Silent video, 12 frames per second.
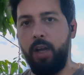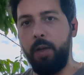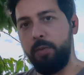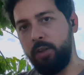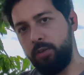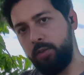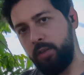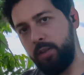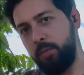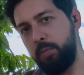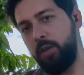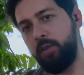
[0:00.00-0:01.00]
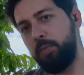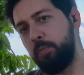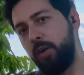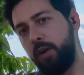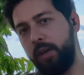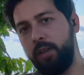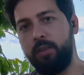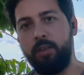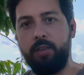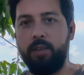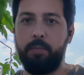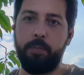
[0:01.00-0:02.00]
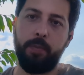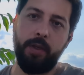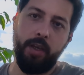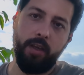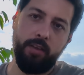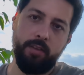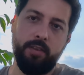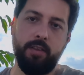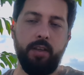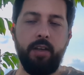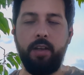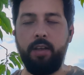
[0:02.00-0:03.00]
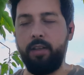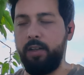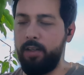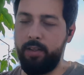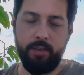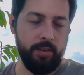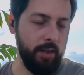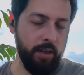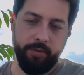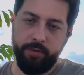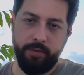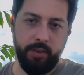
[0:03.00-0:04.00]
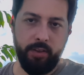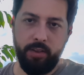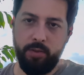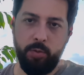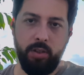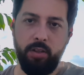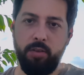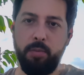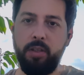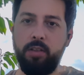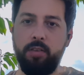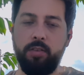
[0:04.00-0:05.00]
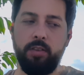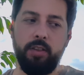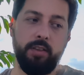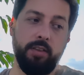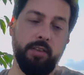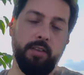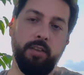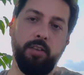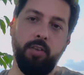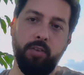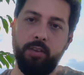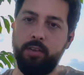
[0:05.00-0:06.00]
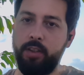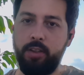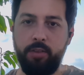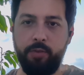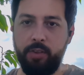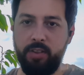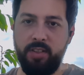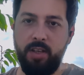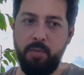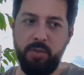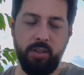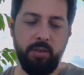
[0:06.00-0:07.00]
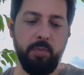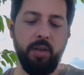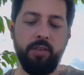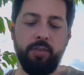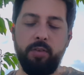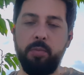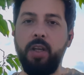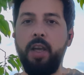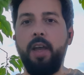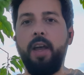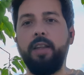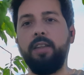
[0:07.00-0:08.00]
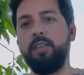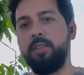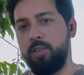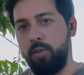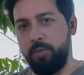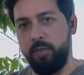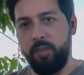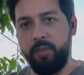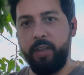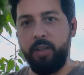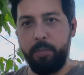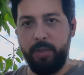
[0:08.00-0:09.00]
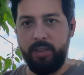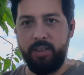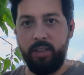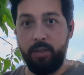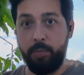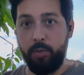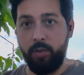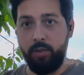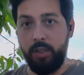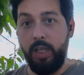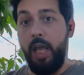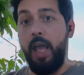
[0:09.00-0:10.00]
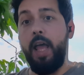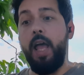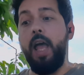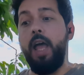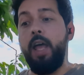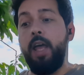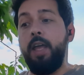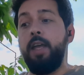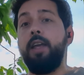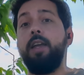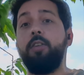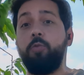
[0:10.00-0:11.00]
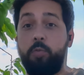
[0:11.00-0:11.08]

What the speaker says: I'm not talking about marketing campaigns and other stuff in this video because this is a totally different subject. But from the software development standpoint, it